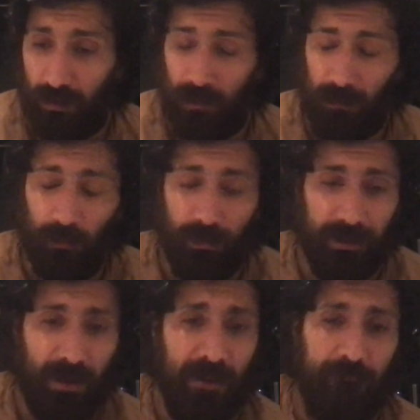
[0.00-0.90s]
We would
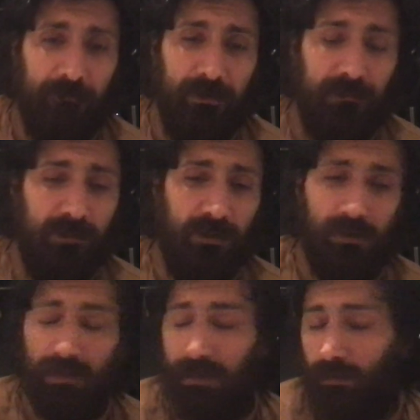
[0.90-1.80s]
not have freedoms,
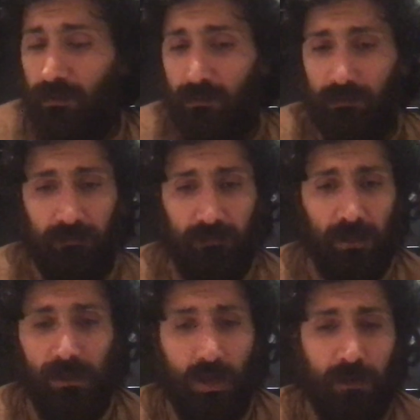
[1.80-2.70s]
and
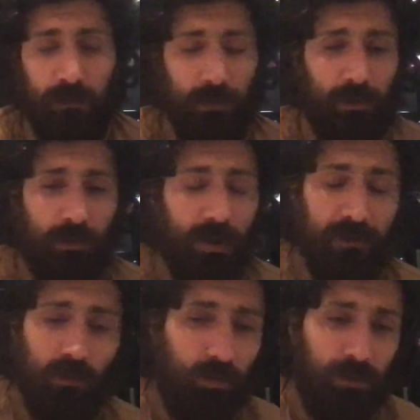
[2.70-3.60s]
a lot of people
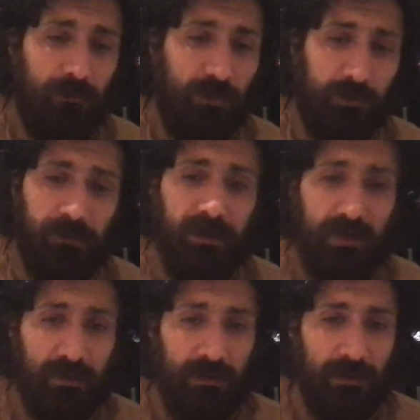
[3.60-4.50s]
around the world will
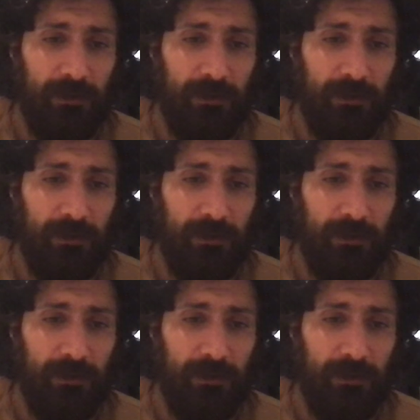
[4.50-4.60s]
agree